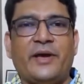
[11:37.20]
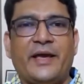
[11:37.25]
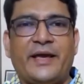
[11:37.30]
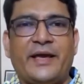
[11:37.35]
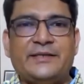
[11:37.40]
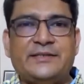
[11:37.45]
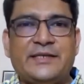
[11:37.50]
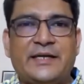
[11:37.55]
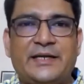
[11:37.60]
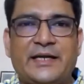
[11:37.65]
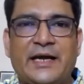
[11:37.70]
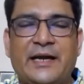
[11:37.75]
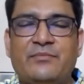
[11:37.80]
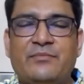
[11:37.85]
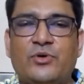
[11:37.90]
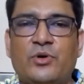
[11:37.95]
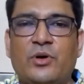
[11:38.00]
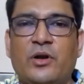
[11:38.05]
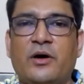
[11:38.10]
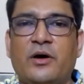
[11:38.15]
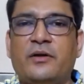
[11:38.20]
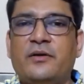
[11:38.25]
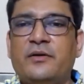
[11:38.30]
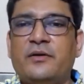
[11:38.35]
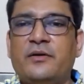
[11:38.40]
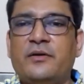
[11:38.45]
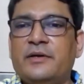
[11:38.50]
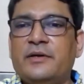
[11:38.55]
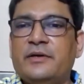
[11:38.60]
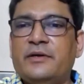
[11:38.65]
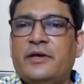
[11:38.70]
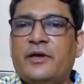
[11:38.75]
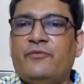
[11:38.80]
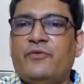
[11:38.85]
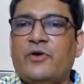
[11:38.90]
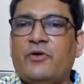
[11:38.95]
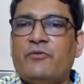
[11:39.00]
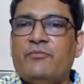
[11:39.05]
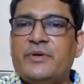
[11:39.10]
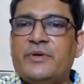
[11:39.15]
age and time to learn.
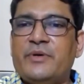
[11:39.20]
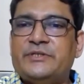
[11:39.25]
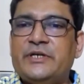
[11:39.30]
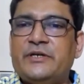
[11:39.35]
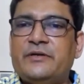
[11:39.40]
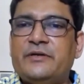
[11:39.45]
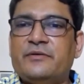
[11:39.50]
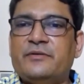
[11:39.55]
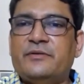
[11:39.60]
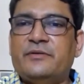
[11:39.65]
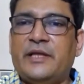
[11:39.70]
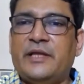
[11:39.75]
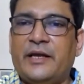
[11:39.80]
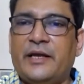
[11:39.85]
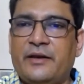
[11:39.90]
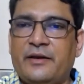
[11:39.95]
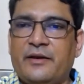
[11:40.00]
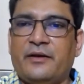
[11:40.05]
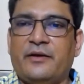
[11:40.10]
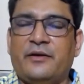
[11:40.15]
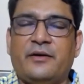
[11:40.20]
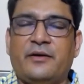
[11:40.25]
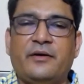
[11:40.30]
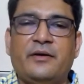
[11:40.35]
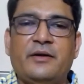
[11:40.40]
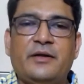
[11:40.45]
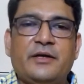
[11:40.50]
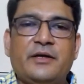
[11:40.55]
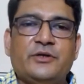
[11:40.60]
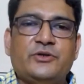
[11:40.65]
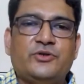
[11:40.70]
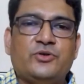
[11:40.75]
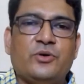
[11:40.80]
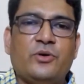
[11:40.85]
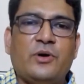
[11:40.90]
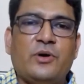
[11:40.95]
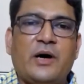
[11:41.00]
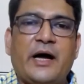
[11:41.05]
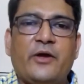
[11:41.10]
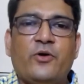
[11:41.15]
If you have missed it, then so
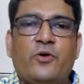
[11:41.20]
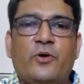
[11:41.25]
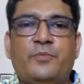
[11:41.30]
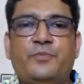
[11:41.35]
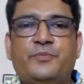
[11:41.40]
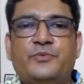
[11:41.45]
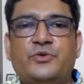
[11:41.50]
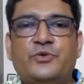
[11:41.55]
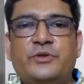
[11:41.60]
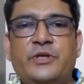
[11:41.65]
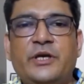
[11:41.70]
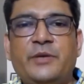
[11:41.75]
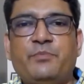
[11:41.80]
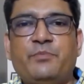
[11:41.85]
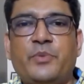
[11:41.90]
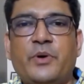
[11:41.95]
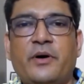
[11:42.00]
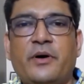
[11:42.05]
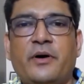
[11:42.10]
I hope, Sudeep,